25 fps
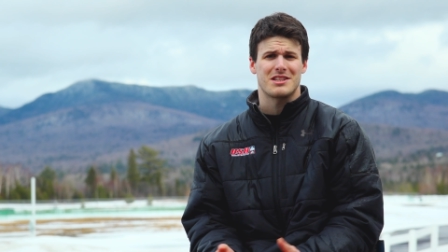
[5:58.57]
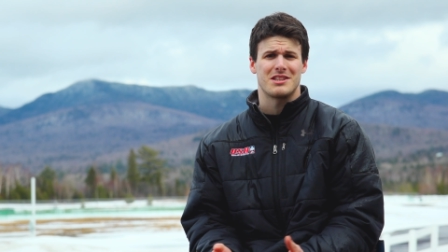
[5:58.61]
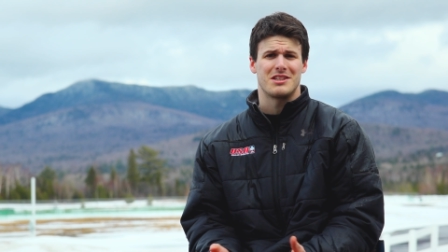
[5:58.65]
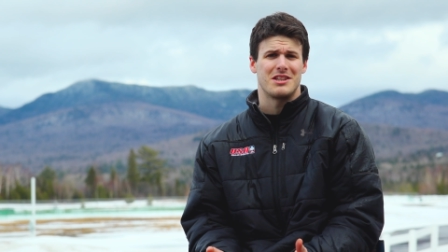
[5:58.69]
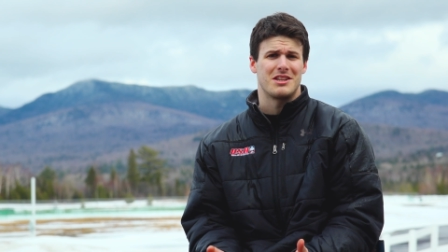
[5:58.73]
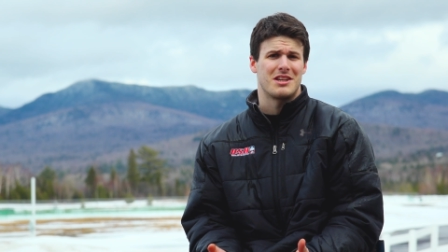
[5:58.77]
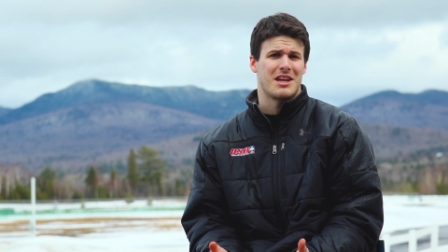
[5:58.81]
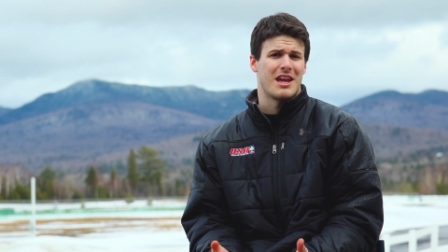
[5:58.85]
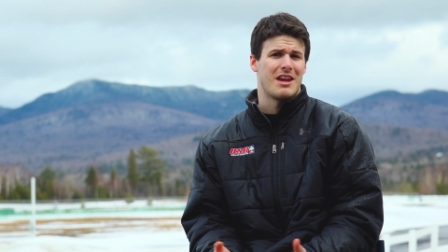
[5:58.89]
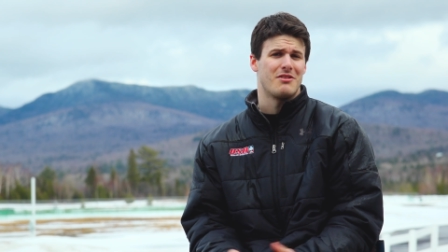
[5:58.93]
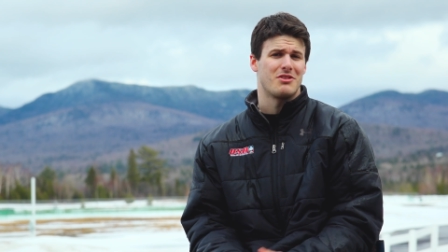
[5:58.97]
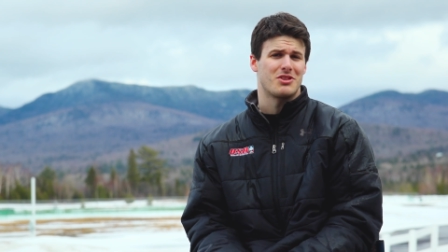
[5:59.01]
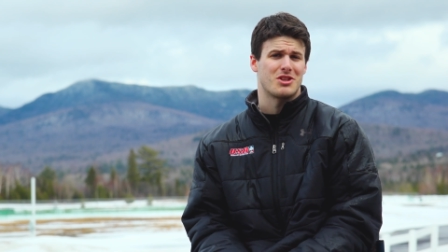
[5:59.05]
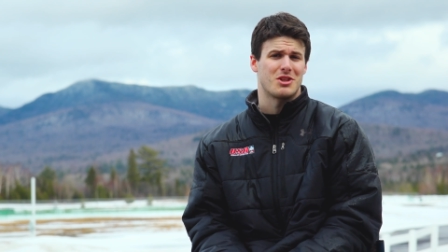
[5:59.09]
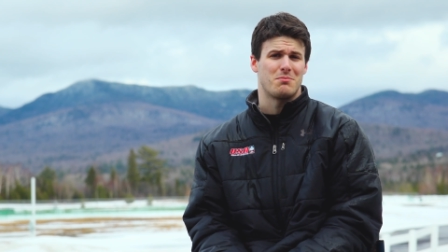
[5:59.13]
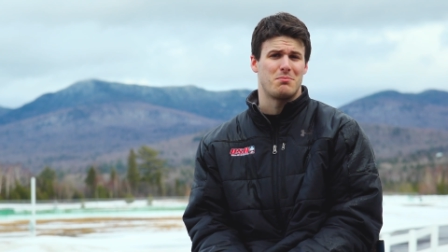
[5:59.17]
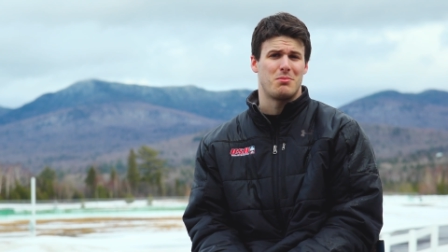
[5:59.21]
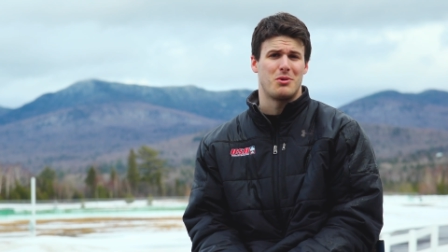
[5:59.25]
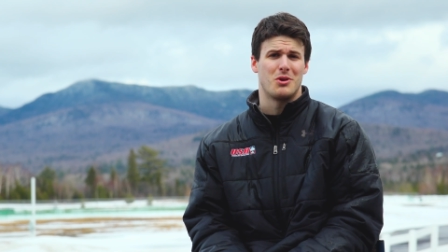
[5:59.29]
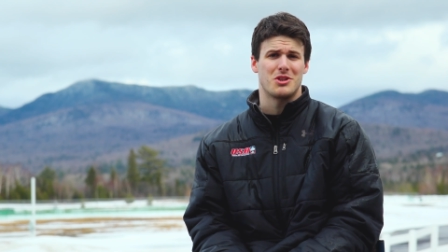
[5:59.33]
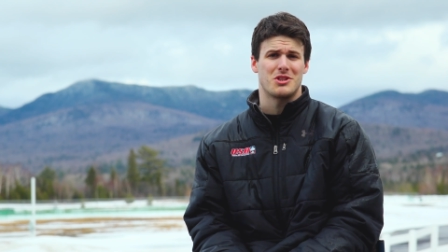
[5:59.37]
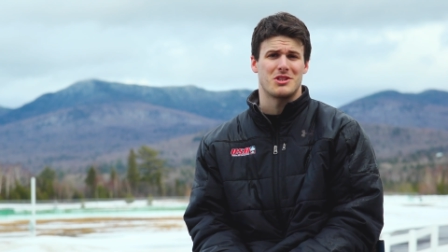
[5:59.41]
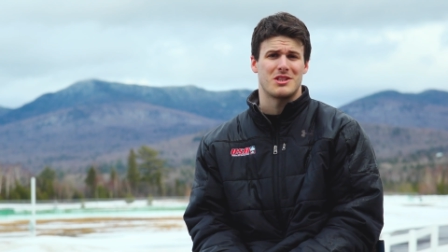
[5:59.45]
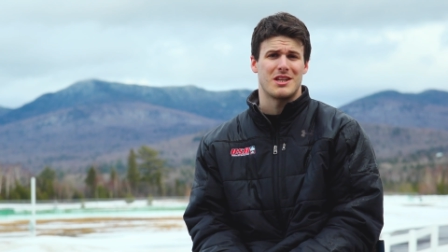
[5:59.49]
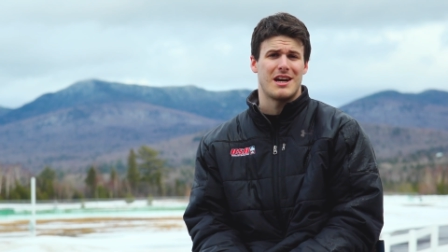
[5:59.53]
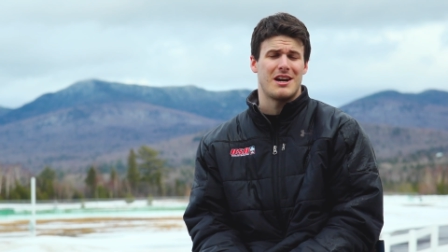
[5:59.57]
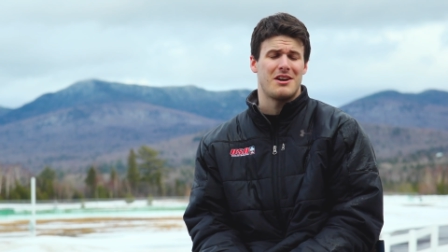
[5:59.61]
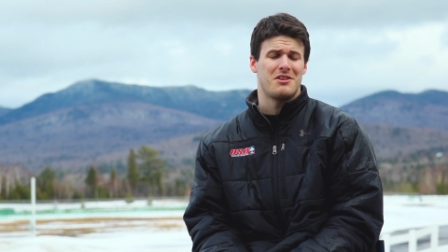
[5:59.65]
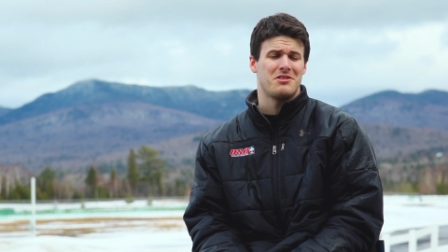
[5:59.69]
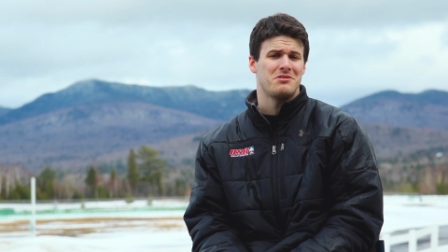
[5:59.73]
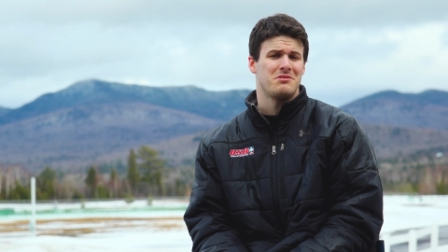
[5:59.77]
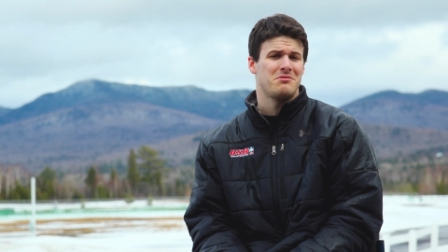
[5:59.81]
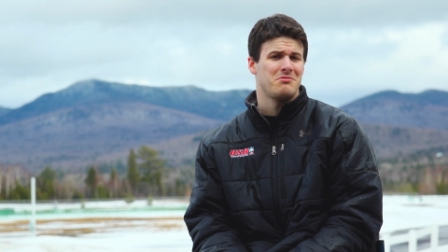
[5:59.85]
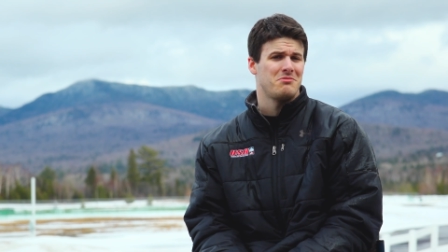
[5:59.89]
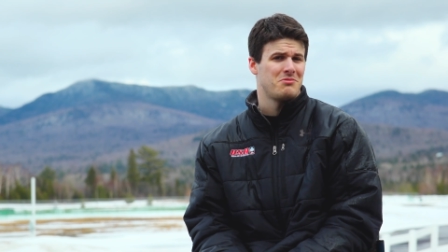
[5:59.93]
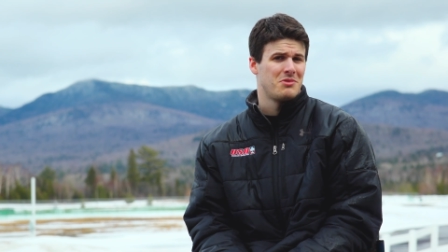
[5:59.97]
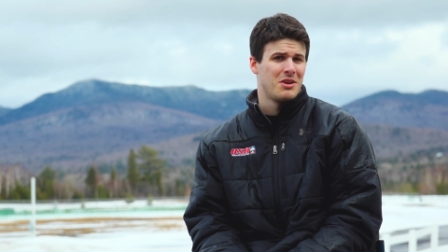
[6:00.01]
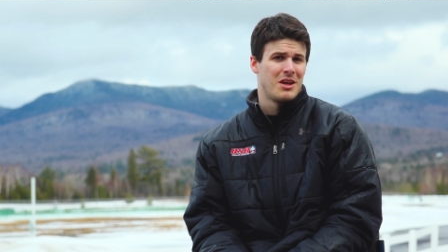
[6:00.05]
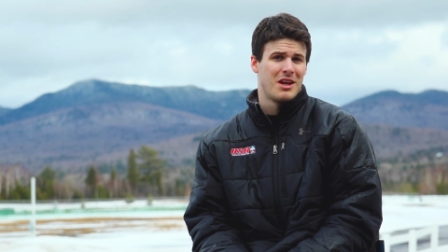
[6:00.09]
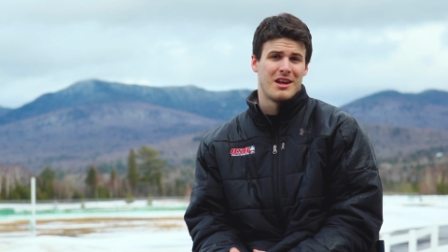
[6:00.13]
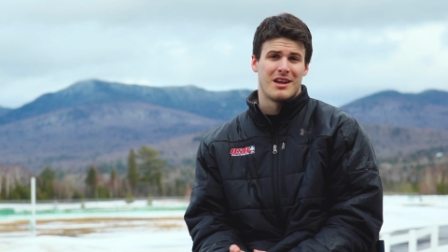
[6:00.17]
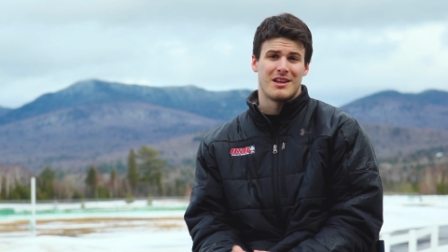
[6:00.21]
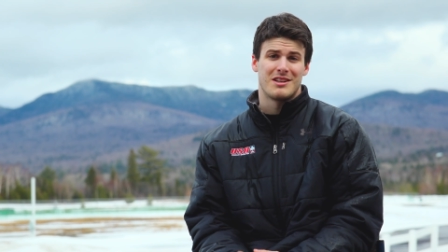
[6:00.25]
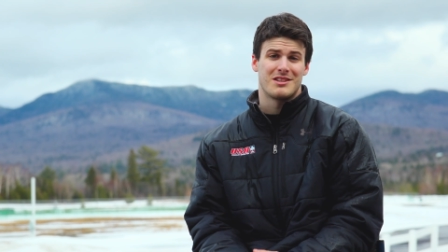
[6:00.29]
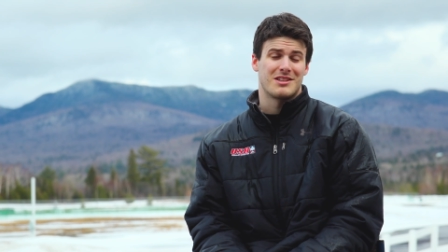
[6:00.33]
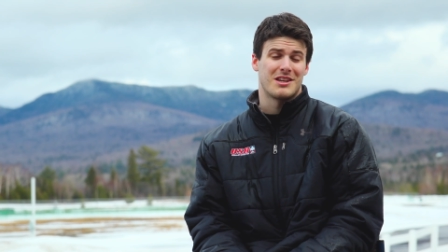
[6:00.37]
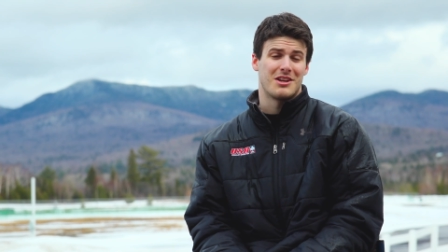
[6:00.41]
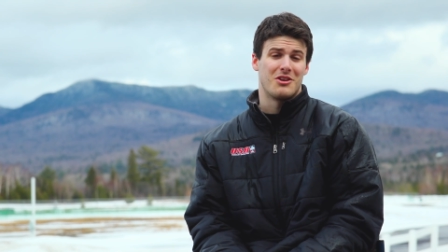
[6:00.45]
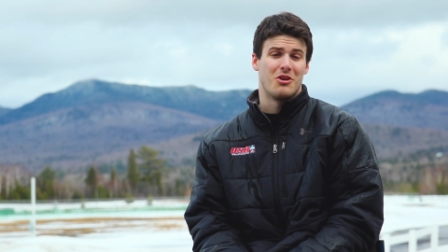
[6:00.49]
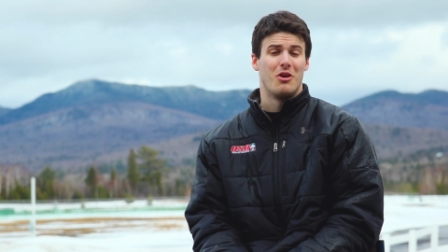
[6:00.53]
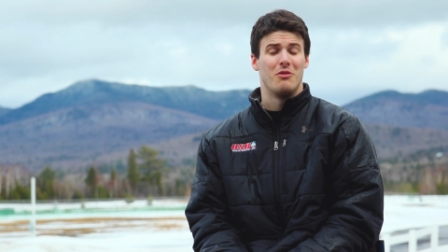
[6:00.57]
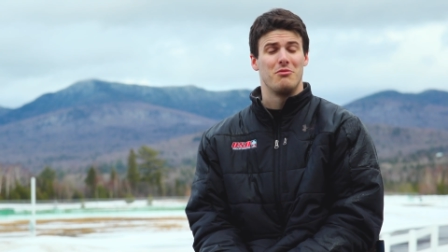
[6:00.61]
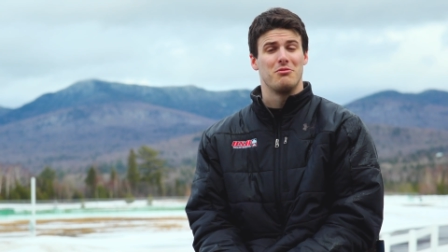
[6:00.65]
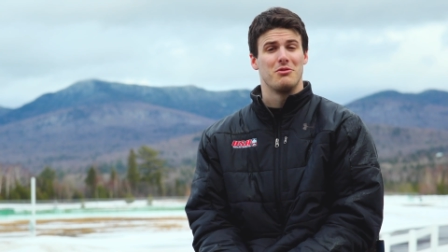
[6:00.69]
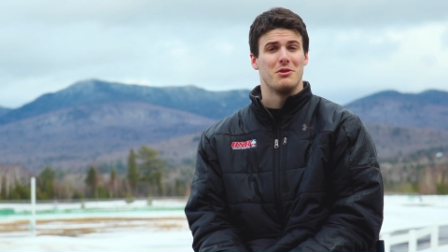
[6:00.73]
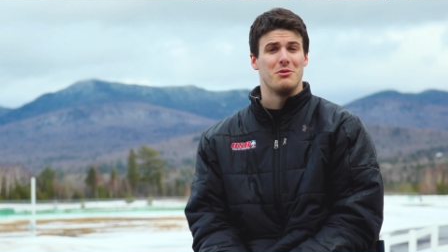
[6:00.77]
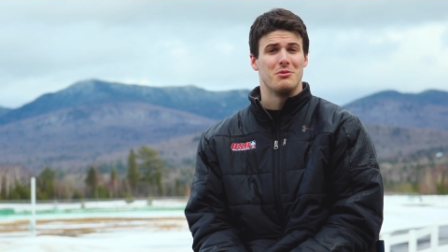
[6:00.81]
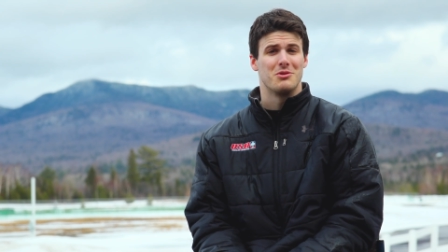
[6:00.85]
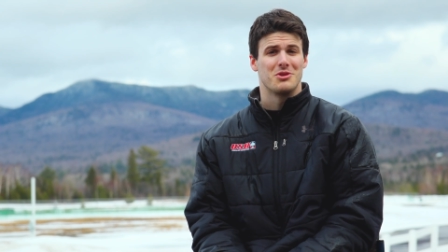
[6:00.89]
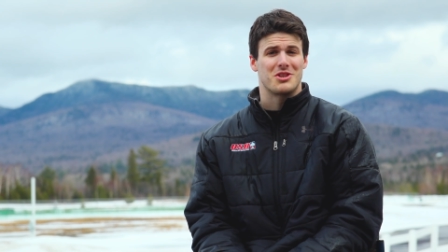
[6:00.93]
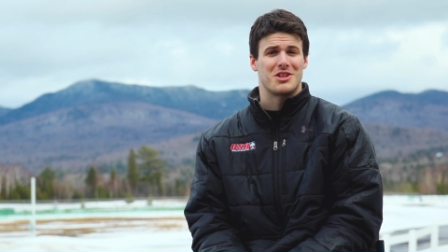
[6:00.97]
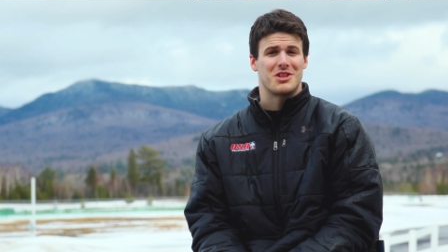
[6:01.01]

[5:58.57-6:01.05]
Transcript: And he gave us a push down. He said, "Hopefully, we'll